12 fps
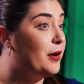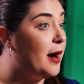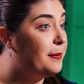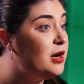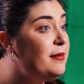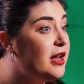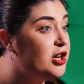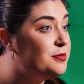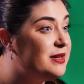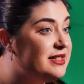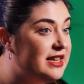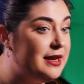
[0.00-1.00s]
property
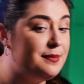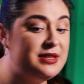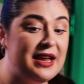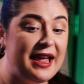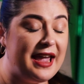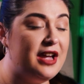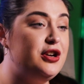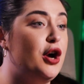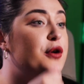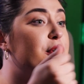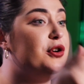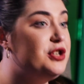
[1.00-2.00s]
management teams and
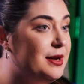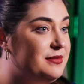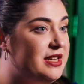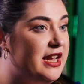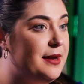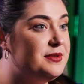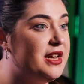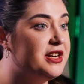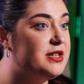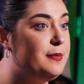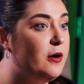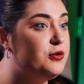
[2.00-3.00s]
ownership teams'
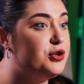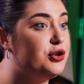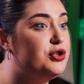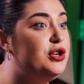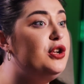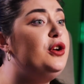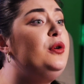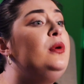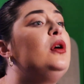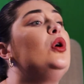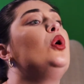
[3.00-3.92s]
exposure to